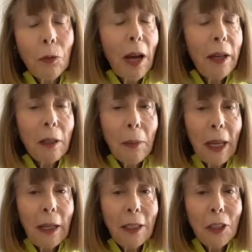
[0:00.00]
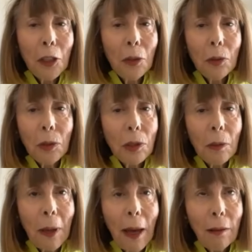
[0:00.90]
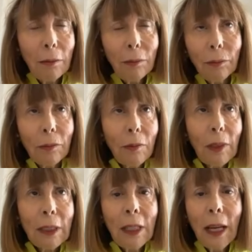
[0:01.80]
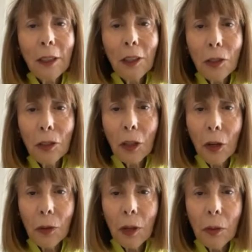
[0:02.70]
writing about ADUs about 10 years ago,